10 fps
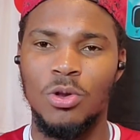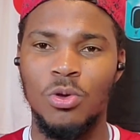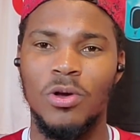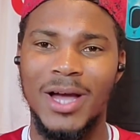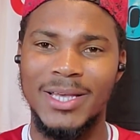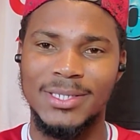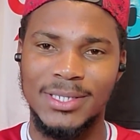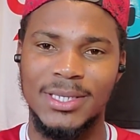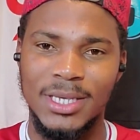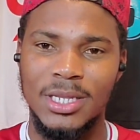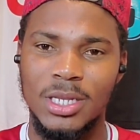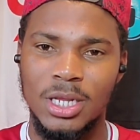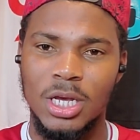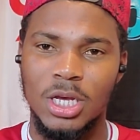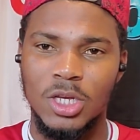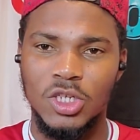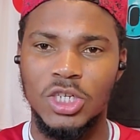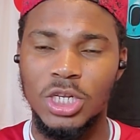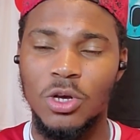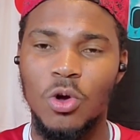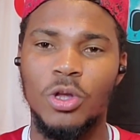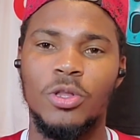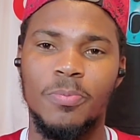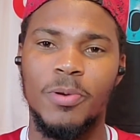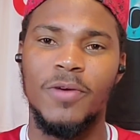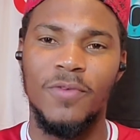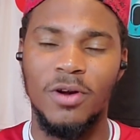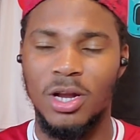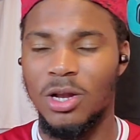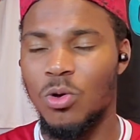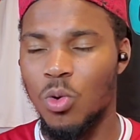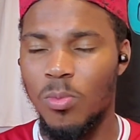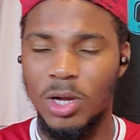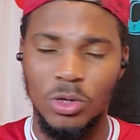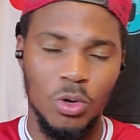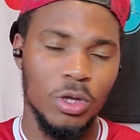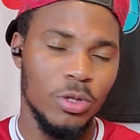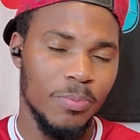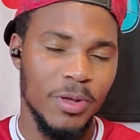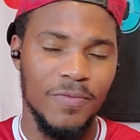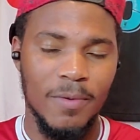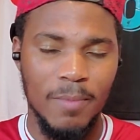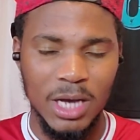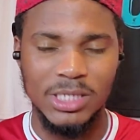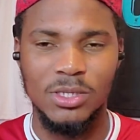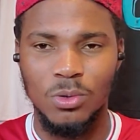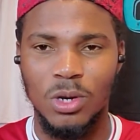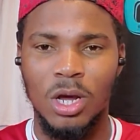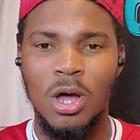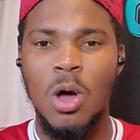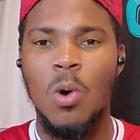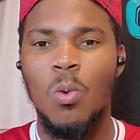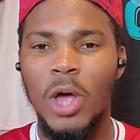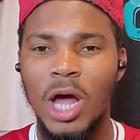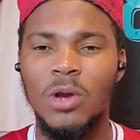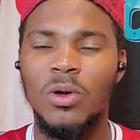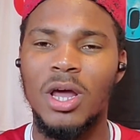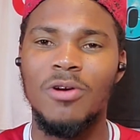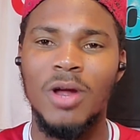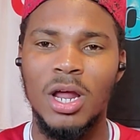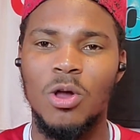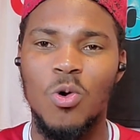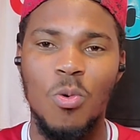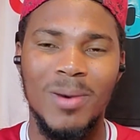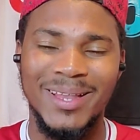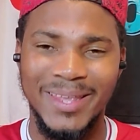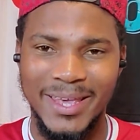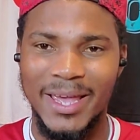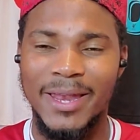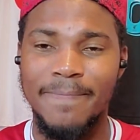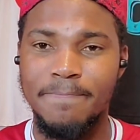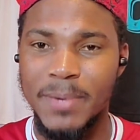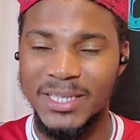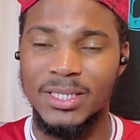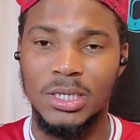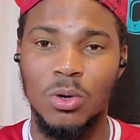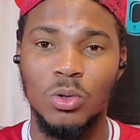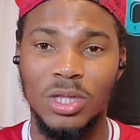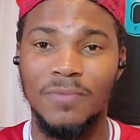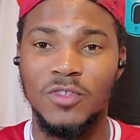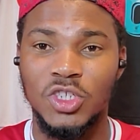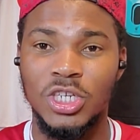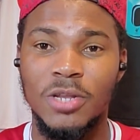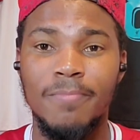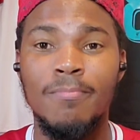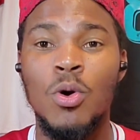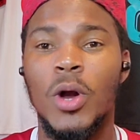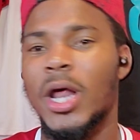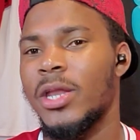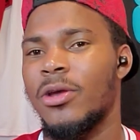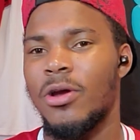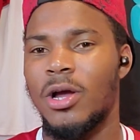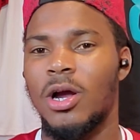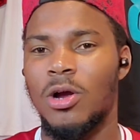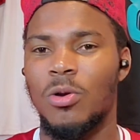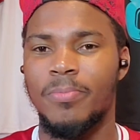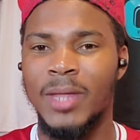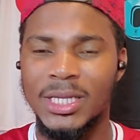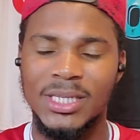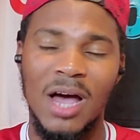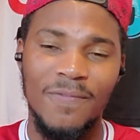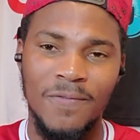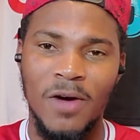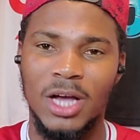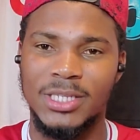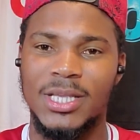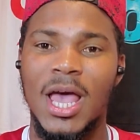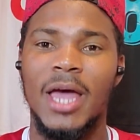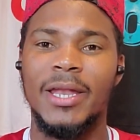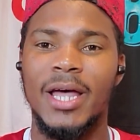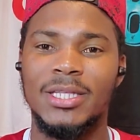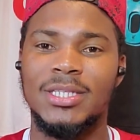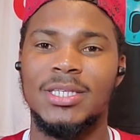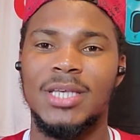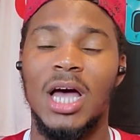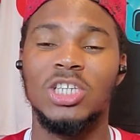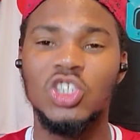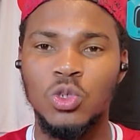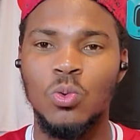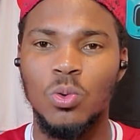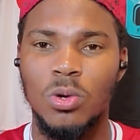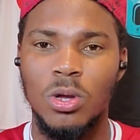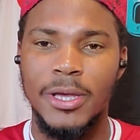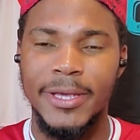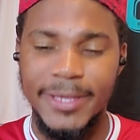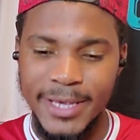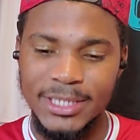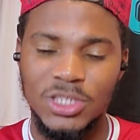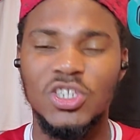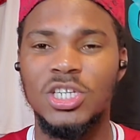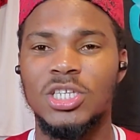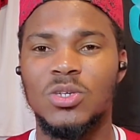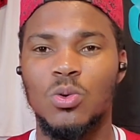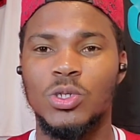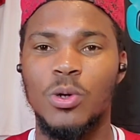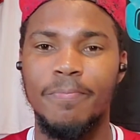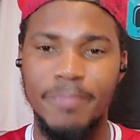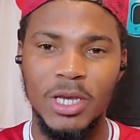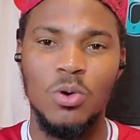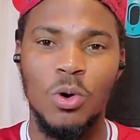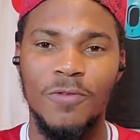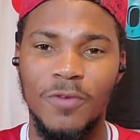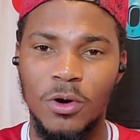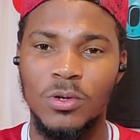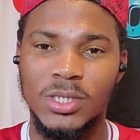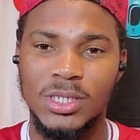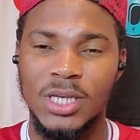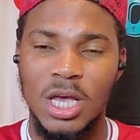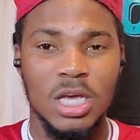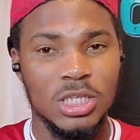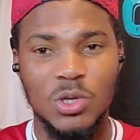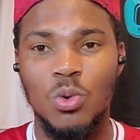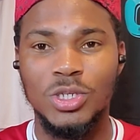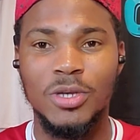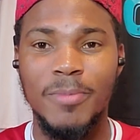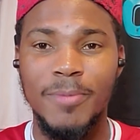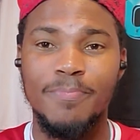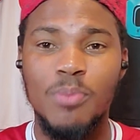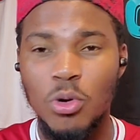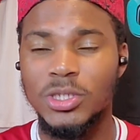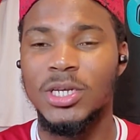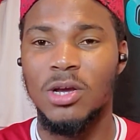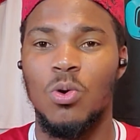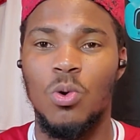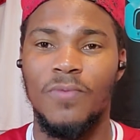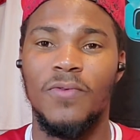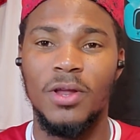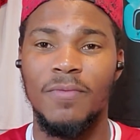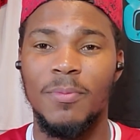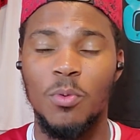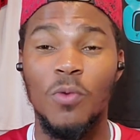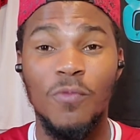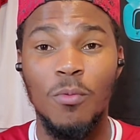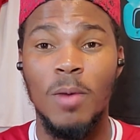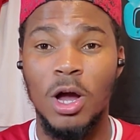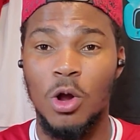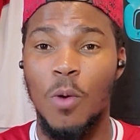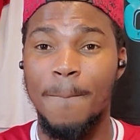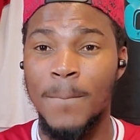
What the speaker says: Do you guys see Gini going to play for Ronald Koeman, going to play for Barcelona? We all know that Ronald Koeman get the best out of Gini more than Jurgen Klopp. That's a fact. That's a true. Yes, Gini scored some big goal for us, scored some important goal for Liverpool Football Club.